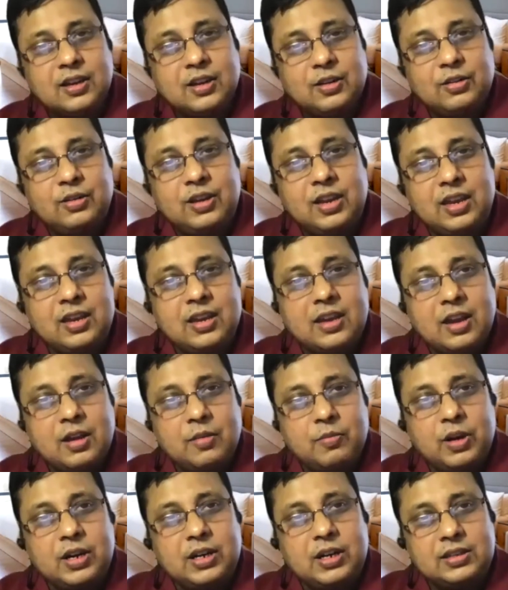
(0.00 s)
Okay,
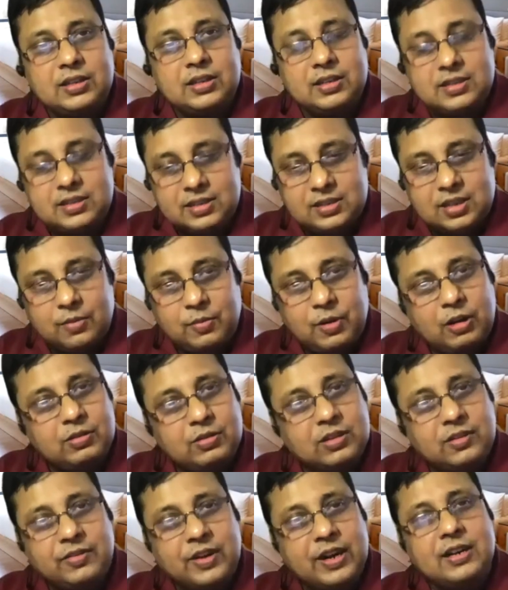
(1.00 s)
but somehow
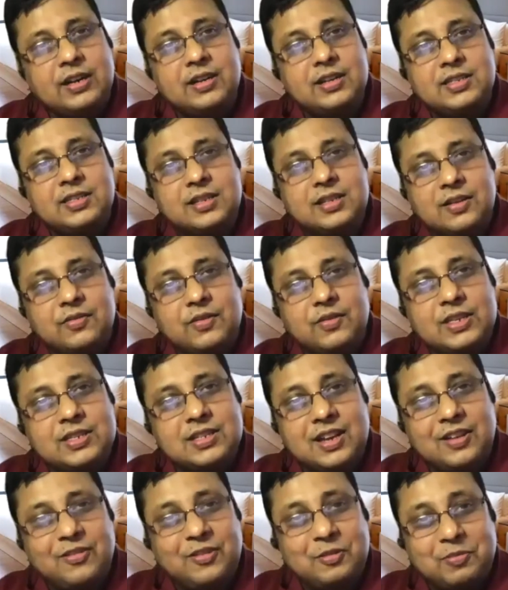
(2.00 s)
the vendor is convinced
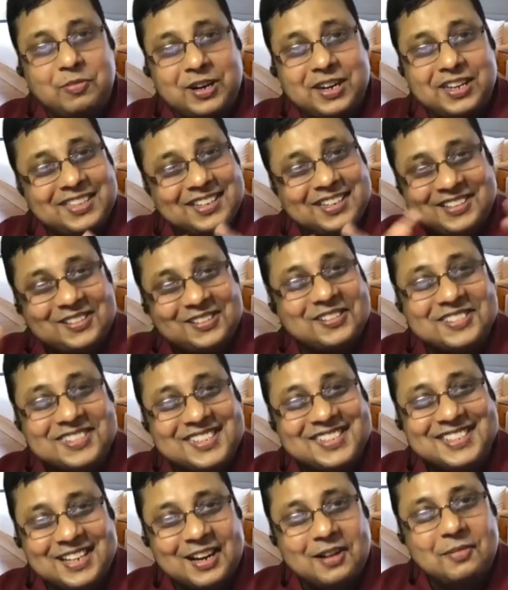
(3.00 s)
everybody that cost
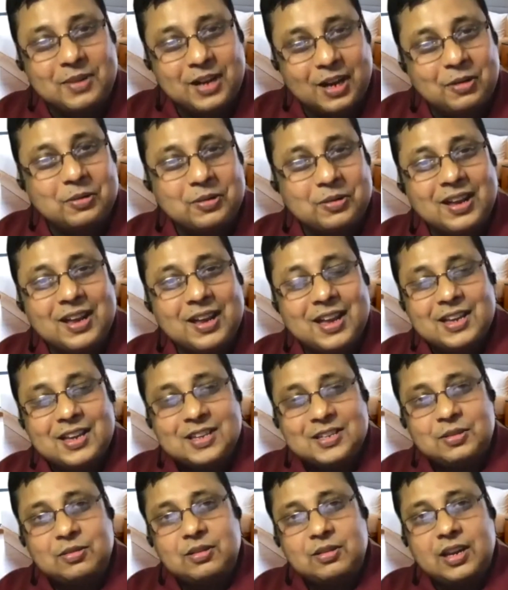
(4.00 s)
has come down.
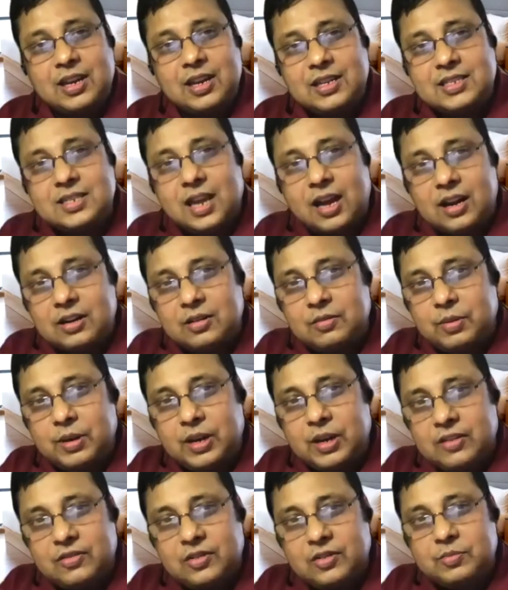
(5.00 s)
So it's
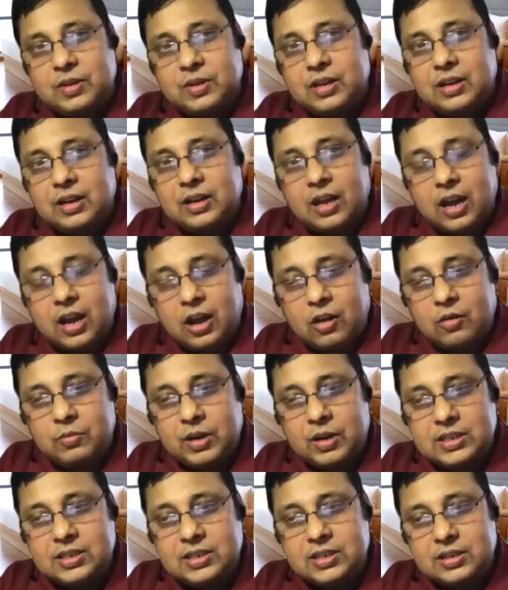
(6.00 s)
unbelievable how
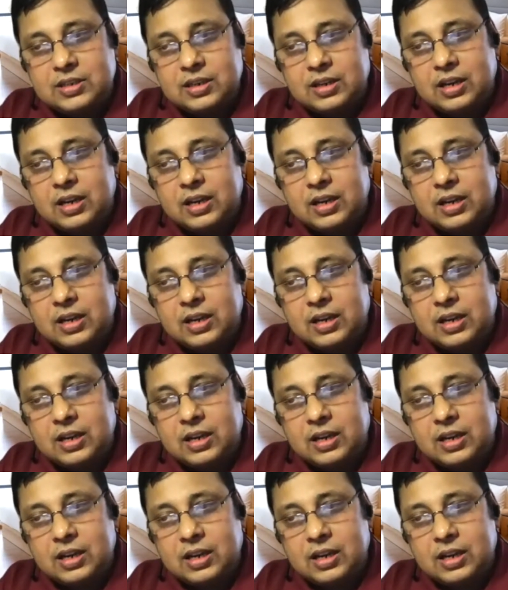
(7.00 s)
much